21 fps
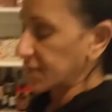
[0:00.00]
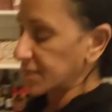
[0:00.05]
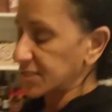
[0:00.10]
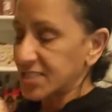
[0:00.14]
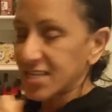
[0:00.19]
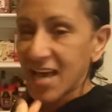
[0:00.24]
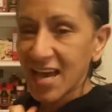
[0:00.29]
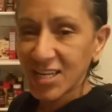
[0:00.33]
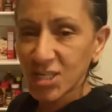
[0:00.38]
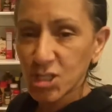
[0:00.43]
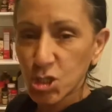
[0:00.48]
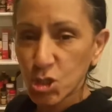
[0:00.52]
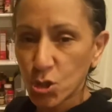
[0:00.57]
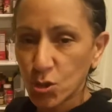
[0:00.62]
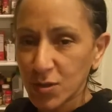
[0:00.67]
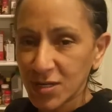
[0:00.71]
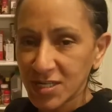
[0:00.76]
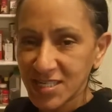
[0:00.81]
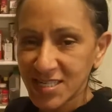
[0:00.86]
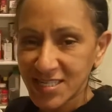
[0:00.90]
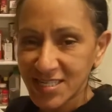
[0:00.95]
the
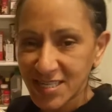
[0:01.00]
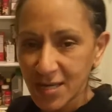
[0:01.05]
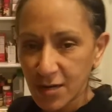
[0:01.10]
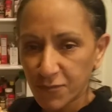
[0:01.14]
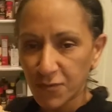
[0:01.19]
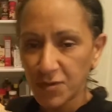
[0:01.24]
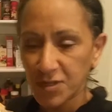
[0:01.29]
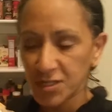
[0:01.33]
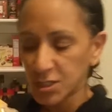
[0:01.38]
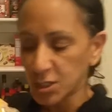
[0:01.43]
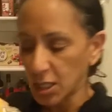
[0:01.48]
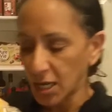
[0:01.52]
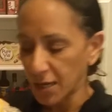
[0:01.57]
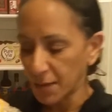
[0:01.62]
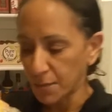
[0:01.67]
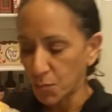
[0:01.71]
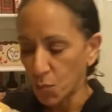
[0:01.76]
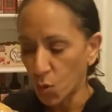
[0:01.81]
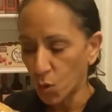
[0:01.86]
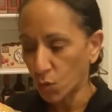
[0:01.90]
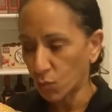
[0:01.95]
texture is different. It's
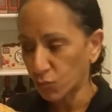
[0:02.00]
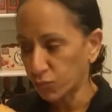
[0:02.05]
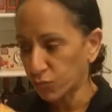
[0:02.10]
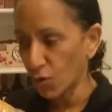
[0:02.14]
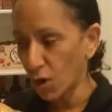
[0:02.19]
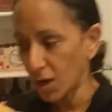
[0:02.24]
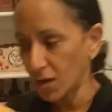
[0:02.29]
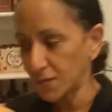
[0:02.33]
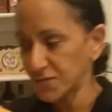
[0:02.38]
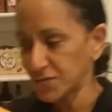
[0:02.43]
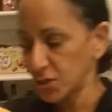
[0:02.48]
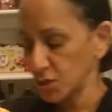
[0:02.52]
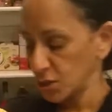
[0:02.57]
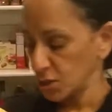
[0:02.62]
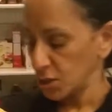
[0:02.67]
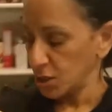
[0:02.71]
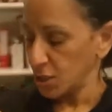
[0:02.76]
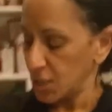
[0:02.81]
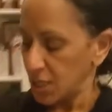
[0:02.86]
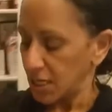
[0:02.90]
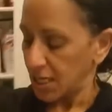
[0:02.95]
like more wrought.
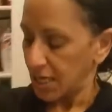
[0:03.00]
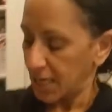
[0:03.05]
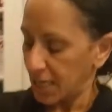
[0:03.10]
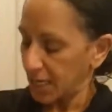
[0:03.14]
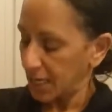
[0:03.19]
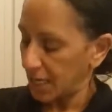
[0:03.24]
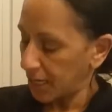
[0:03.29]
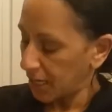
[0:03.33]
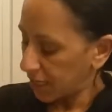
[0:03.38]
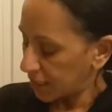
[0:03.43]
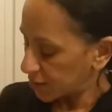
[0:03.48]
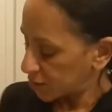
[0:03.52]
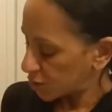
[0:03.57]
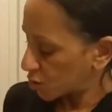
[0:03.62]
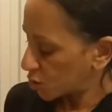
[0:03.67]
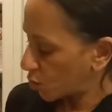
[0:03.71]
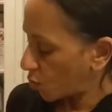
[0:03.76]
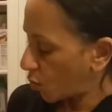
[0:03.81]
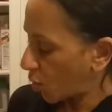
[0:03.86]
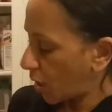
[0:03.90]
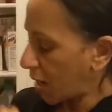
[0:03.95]
And uh,
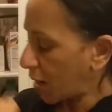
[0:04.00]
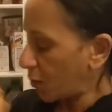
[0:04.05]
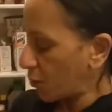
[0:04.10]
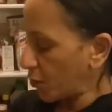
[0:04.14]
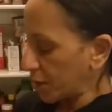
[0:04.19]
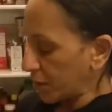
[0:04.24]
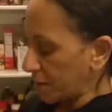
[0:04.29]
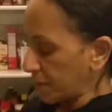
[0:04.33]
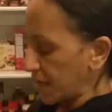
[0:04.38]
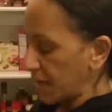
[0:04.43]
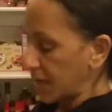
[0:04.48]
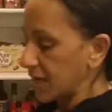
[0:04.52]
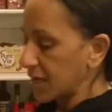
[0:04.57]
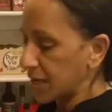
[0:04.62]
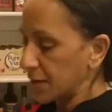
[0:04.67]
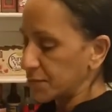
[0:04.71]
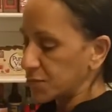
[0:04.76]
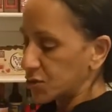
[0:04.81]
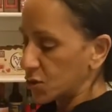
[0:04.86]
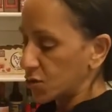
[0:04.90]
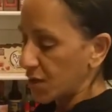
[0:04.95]
so I want to make
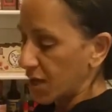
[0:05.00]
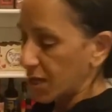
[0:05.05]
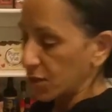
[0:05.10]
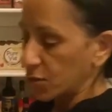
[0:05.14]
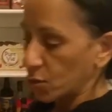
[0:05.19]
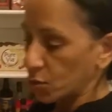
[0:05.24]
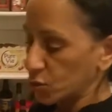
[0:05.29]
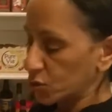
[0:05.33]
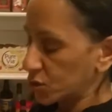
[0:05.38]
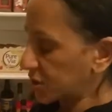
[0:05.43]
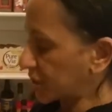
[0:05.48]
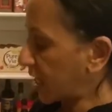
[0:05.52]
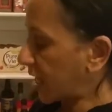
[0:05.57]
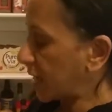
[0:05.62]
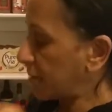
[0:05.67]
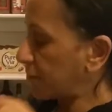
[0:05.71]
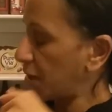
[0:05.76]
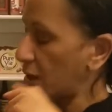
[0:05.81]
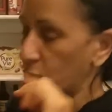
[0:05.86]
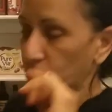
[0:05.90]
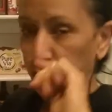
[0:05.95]
them today those
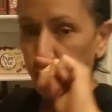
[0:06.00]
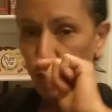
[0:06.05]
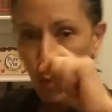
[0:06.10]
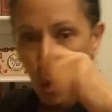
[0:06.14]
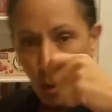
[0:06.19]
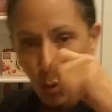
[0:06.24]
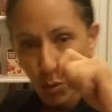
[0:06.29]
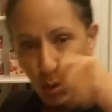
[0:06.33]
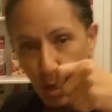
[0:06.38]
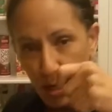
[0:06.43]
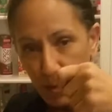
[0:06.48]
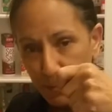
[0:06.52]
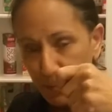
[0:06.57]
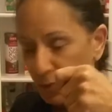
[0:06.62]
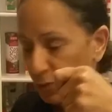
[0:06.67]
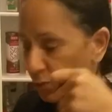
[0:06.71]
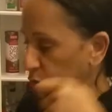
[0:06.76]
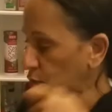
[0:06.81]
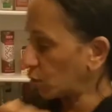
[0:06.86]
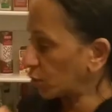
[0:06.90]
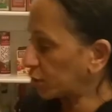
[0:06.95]
same
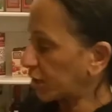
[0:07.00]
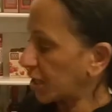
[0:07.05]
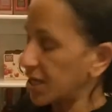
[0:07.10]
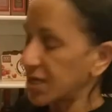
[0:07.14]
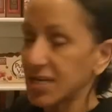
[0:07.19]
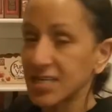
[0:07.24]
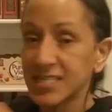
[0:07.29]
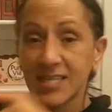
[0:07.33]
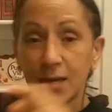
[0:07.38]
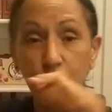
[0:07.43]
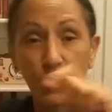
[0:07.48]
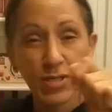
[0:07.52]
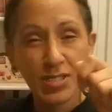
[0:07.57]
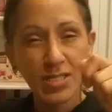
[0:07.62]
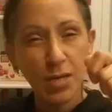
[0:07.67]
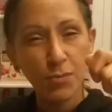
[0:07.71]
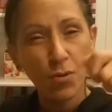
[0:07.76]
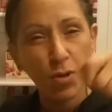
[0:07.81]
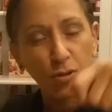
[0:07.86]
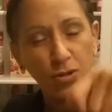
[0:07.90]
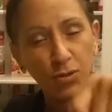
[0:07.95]
roll-up tortillas that we
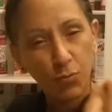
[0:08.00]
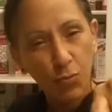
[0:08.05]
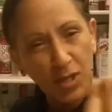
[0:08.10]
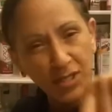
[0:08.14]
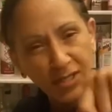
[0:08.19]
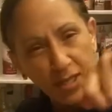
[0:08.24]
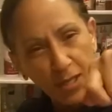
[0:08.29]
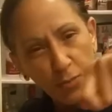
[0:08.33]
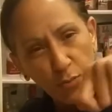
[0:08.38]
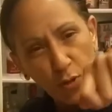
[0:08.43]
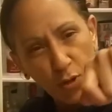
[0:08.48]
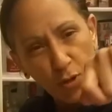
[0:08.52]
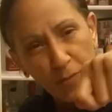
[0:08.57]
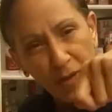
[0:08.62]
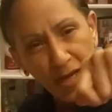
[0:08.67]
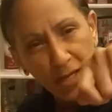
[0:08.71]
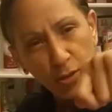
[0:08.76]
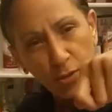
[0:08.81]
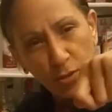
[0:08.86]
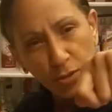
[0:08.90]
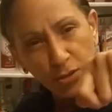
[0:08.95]
did. With, what they were,
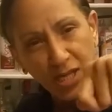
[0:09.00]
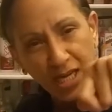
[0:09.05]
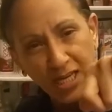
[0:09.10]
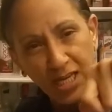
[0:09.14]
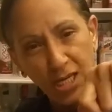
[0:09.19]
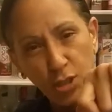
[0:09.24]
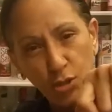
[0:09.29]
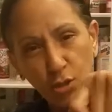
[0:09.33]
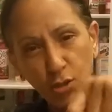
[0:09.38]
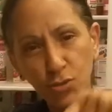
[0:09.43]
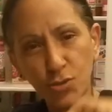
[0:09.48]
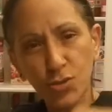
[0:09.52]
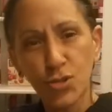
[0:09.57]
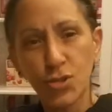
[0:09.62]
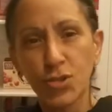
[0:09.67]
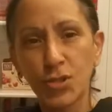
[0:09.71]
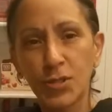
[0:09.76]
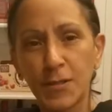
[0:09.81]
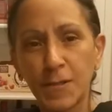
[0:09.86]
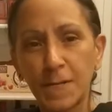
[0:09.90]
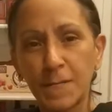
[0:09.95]
Michael?
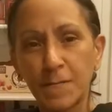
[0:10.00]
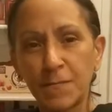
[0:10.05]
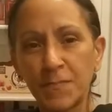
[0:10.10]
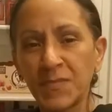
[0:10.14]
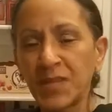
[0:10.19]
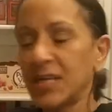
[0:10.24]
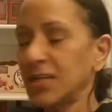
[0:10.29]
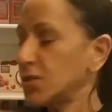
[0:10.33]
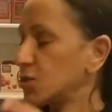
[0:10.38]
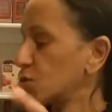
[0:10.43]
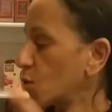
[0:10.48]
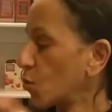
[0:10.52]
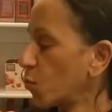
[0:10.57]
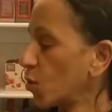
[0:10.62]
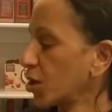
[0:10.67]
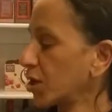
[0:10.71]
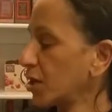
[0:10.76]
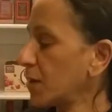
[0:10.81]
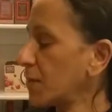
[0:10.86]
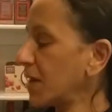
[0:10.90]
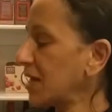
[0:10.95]
Taquitos? Yes. So
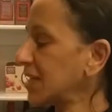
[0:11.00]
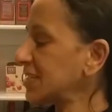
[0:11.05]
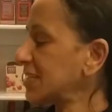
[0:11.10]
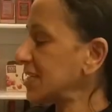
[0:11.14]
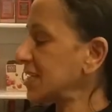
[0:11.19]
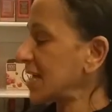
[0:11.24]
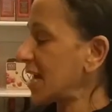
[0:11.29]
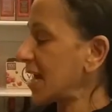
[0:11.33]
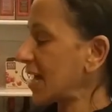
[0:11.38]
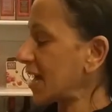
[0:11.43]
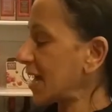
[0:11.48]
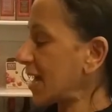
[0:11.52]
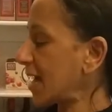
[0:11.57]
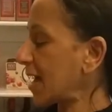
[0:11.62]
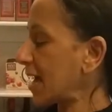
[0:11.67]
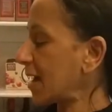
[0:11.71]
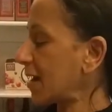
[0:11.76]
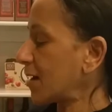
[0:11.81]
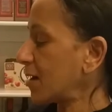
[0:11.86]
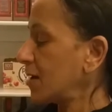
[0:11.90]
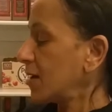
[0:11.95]
we're going to make,
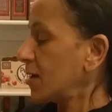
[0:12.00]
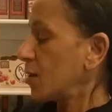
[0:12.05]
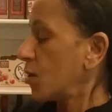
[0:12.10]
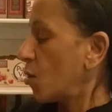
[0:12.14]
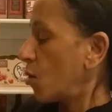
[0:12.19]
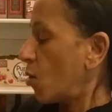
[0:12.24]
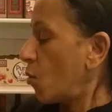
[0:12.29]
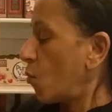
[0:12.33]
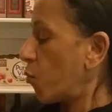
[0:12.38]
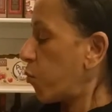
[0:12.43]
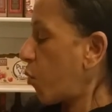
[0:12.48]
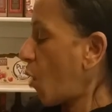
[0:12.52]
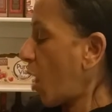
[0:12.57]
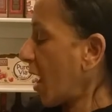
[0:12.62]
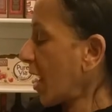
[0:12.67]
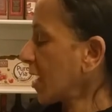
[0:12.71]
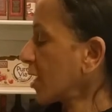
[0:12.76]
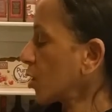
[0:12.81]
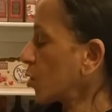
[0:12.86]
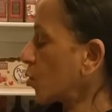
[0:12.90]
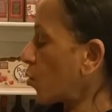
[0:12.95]
yeah,
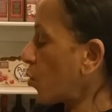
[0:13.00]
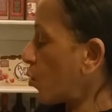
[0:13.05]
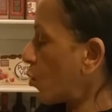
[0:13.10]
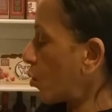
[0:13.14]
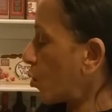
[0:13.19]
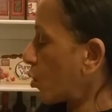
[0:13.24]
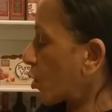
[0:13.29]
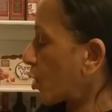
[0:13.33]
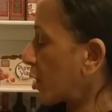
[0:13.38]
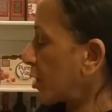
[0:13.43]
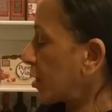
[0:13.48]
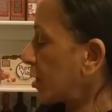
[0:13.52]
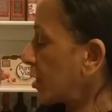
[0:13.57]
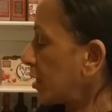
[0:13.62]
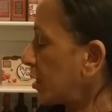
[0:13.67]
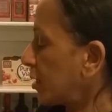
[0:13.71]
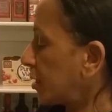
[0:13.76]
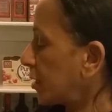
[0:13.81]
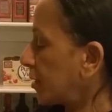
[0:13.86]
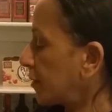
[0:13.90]
white corn,